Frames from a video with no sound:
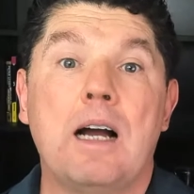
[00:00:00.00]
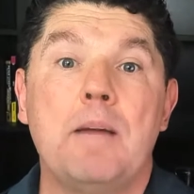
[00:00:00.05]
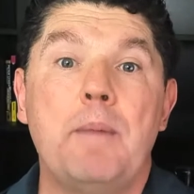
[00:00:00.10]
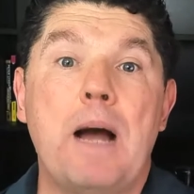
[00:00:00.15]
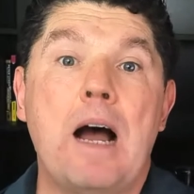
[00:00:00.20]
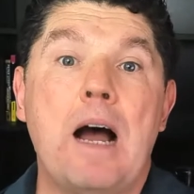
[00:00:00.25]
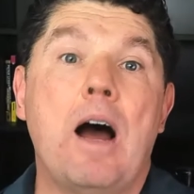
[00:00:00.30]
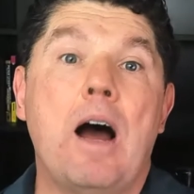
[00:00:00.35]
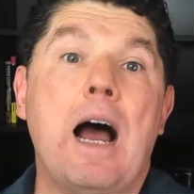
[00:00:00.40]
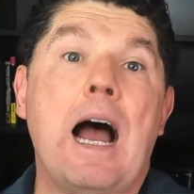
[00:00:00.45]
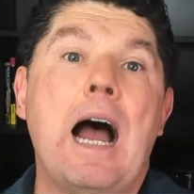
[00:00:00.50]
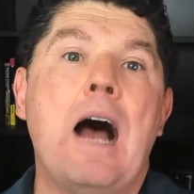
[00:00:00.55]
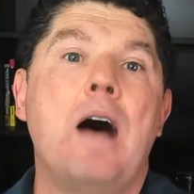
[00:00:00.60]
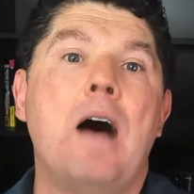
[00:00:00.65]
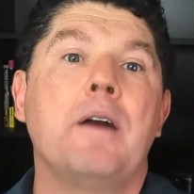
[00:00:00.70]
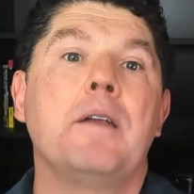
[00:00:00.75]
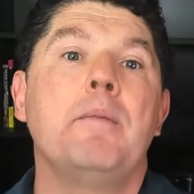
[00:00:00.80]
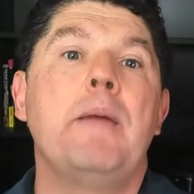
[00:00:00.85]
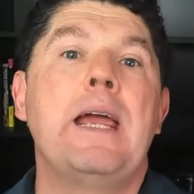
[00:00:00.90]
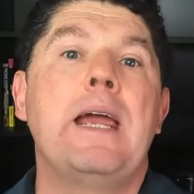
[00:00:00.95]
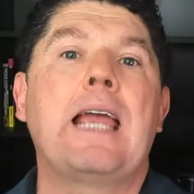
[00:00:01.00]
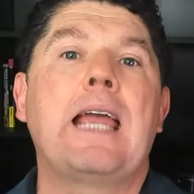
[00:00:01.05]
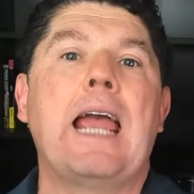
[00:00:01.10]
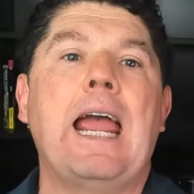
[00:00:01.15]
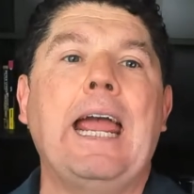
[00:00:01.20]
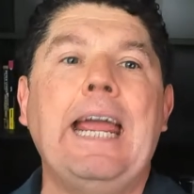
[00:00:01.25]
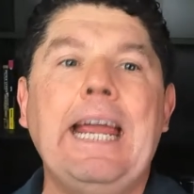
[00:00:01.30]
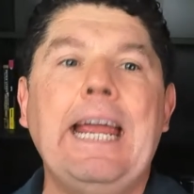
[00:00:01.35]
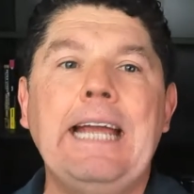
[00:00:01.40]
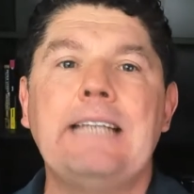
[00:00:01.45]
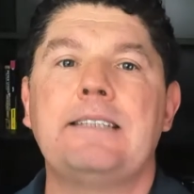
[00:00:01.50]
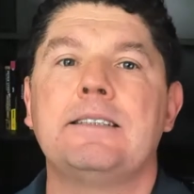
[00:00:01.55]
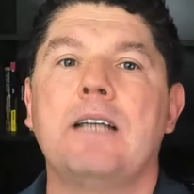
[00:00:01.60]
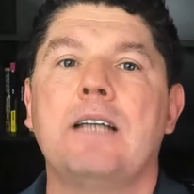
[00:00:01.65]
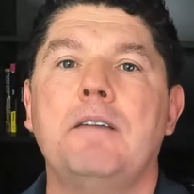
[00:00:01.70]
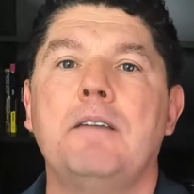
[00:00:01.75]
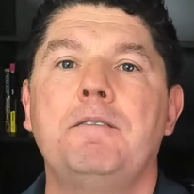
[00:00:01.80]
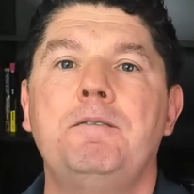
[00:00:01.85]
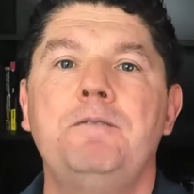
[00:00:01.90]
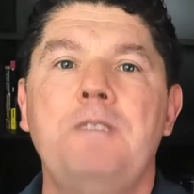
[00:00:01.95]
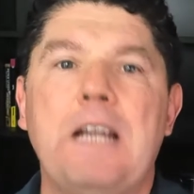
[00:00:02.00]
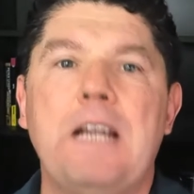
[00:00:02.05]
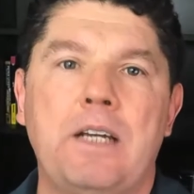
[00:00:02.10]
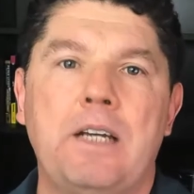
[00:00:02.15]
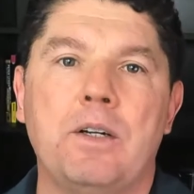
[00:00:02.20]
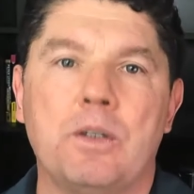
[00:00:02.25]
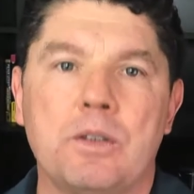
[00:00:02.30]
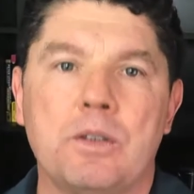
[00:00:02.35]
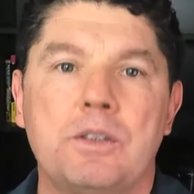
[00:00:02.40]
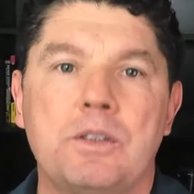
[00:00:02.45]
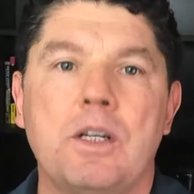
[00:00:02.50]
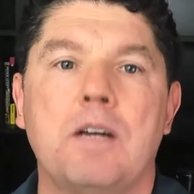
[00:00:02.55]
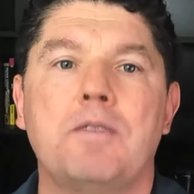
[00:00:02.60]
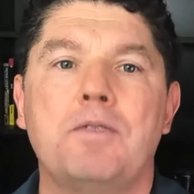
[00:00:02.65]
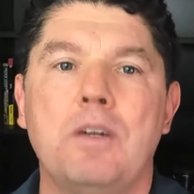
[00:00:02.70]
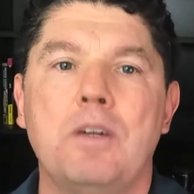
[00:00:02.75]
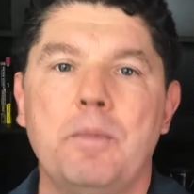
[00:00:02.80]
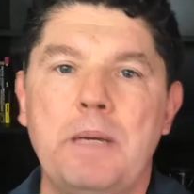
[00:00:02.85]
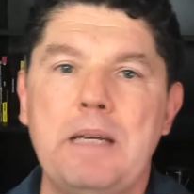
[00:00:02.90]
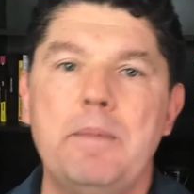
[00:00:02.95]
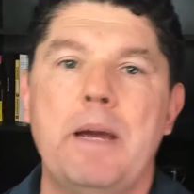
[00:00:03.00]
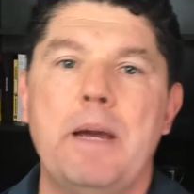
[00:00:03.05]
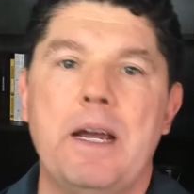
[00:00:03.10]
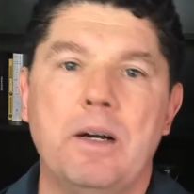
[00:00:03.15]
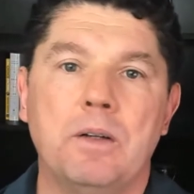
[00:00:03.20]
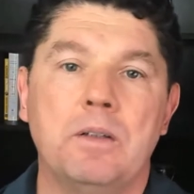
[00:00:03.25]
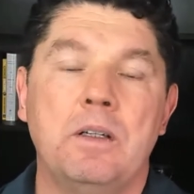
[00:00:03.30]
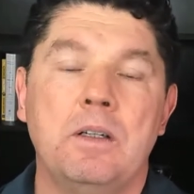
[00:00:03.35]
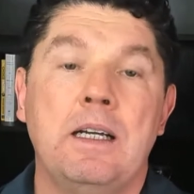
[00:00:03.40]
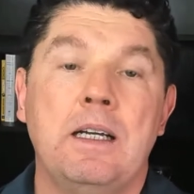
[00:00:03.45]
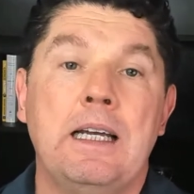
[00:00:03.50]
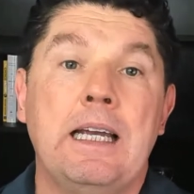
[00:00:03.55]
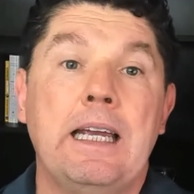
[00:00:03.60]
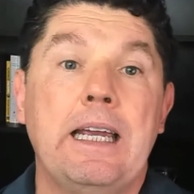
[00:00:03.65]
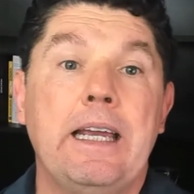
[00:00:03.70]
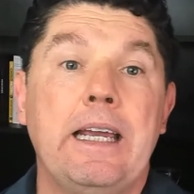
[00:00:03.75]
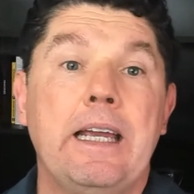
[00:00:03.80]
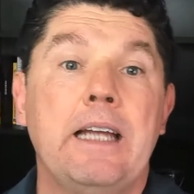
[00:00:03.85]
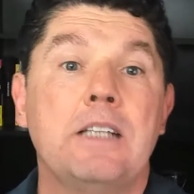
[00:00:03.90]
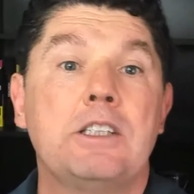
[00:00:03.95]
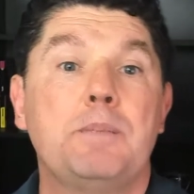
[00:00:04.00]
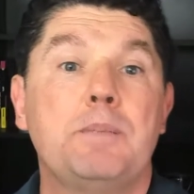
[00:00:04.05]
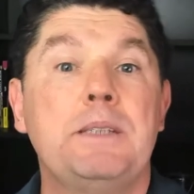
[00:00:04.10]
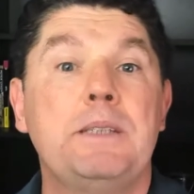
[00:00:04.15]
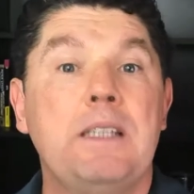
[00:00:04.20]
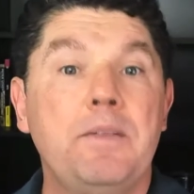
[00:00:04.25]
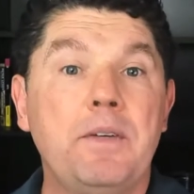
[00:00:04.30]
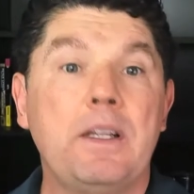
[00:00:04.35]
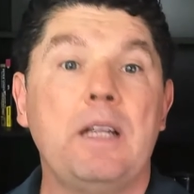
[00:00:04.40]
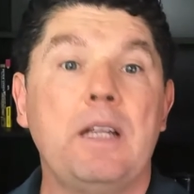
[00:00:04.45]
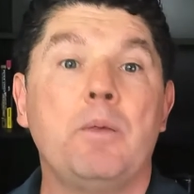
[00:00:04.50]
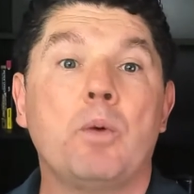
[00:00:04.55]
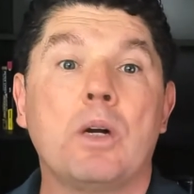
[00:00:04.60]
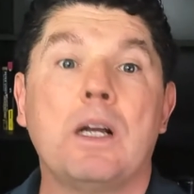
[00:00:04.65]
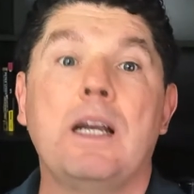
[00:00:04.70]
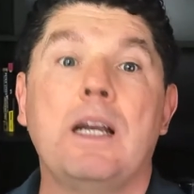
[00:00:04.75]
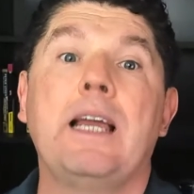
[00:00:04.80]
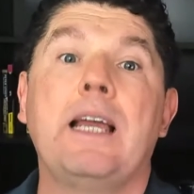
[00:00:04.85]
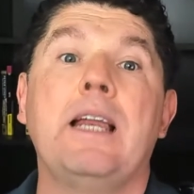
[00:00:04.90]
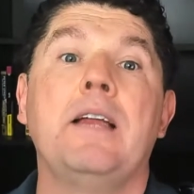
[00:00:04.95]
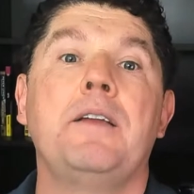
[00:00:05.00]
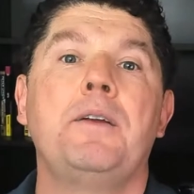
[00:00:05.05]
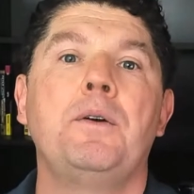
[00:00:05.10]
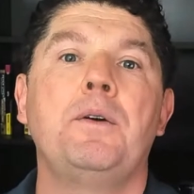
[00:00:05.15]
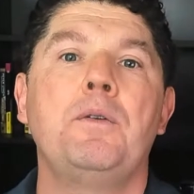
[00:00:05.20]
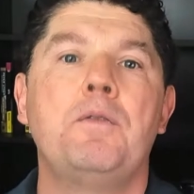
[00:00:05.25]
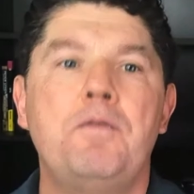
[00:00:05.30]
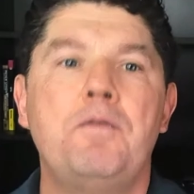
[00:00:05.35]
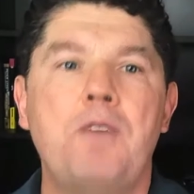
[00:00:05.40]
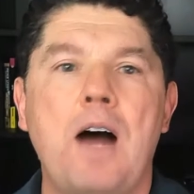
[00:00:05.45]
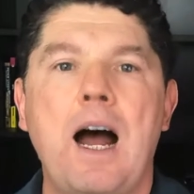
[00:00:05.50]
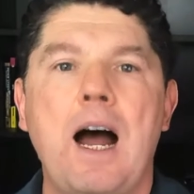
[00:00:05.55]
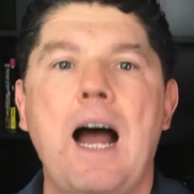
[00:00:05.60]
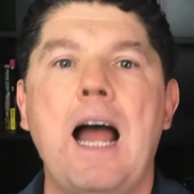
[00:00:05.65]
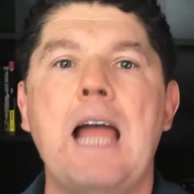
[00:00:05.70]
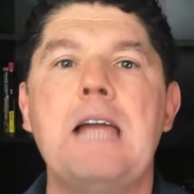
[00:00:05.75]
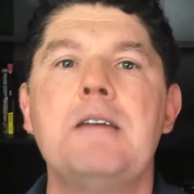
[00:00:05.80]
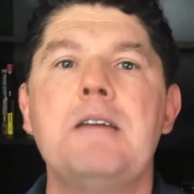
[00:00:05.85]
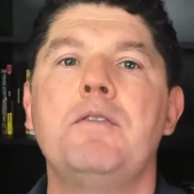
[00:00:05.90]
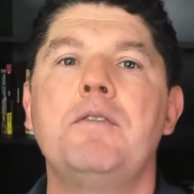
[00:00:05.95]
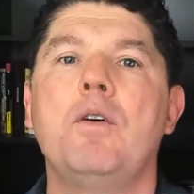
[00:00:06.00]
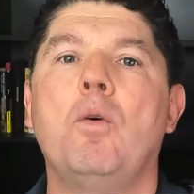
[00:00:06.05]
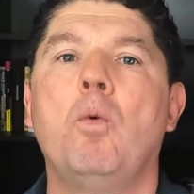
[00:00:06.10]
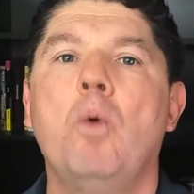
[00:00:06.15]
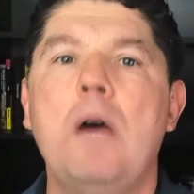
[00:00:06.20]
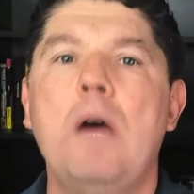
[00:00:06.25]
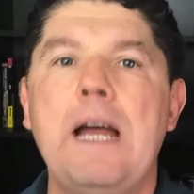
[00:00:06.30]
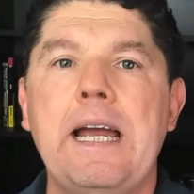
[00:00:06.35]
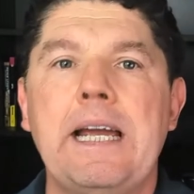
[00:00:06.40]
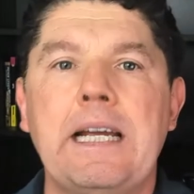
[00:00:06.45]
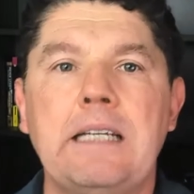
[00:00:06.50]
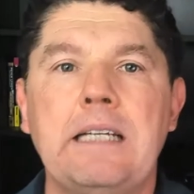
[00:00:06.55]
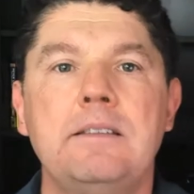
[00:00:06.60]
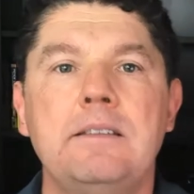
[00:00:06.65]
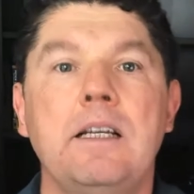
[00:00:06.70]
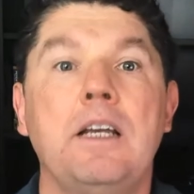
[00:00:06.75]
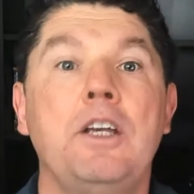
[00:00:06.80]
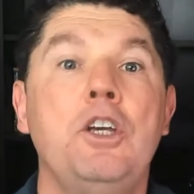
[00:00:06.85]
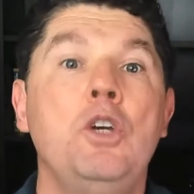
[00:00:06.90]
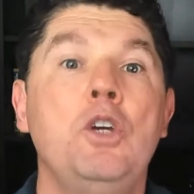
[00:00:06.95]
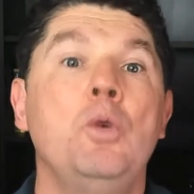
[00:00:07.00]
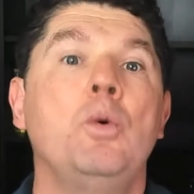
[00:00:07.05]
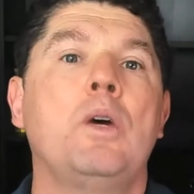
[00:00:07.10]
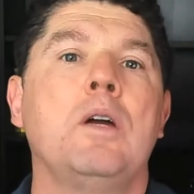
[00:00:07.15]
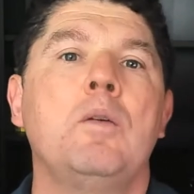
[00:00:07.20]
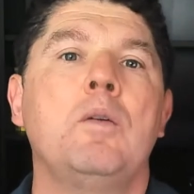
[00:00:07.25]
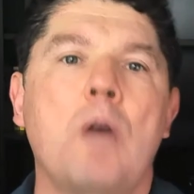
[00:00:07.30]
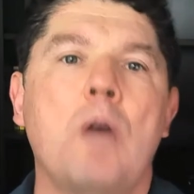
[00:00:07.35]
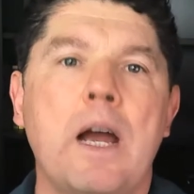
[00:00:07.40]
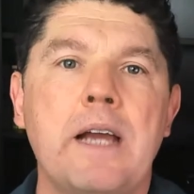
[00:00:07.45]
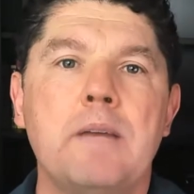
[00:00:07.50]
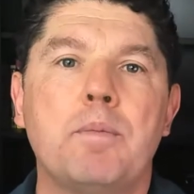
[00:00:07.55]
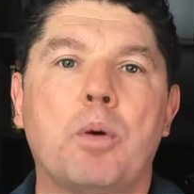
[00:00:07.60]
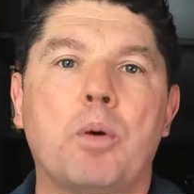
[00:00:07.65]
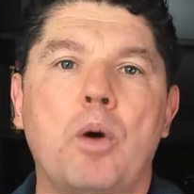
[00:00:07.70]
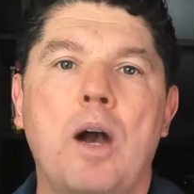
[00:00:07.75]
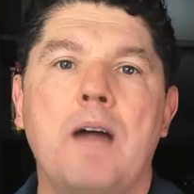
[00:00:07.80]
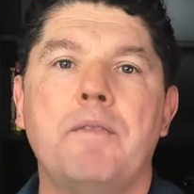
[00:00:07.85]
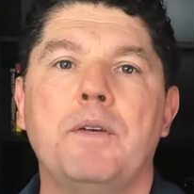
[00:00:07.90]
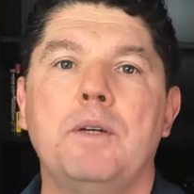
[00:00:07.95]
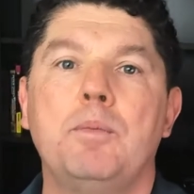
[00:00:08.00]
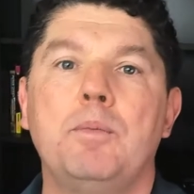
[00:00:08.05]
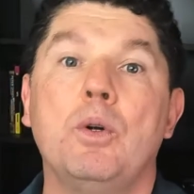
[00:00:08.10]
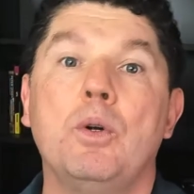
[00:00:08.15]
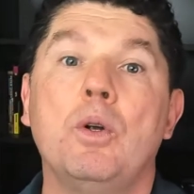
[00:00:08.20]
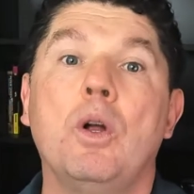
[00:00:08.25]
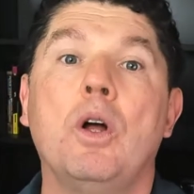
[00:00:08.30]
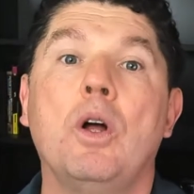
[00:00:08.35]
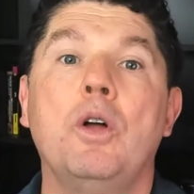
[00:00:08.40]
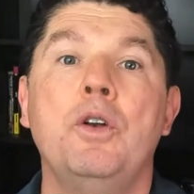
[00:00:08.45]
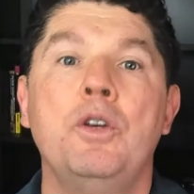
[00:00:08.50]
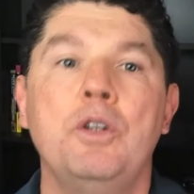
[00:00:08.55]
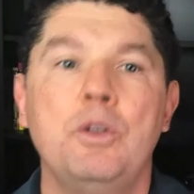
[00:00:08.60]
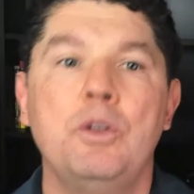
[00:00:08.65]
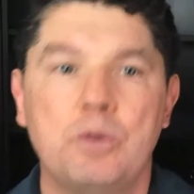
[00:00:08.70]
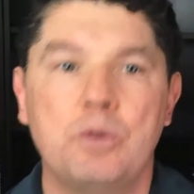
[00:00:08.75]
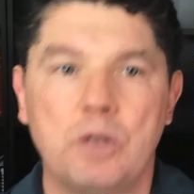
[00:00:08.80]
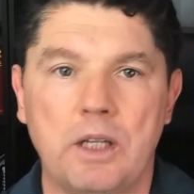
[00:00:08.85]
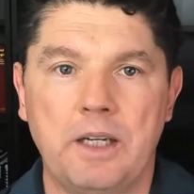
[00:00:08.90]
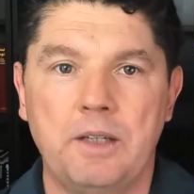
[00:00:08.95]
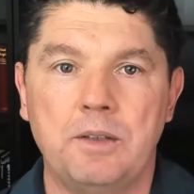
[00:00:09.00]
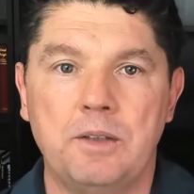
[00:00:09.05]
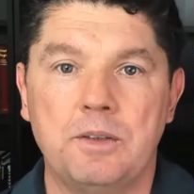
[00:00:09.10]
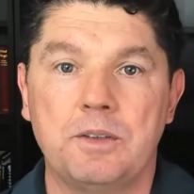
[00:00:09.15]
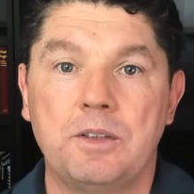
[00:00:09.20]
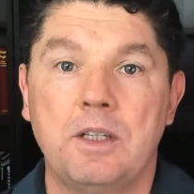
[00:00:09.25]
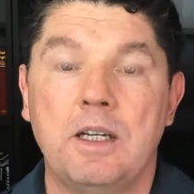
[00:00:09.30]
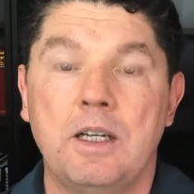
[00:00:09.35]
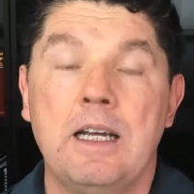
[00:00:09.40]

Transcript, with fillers: about how to make eight figures from email. And specifically, we're going to get into five ways that you can write profitable newsletters.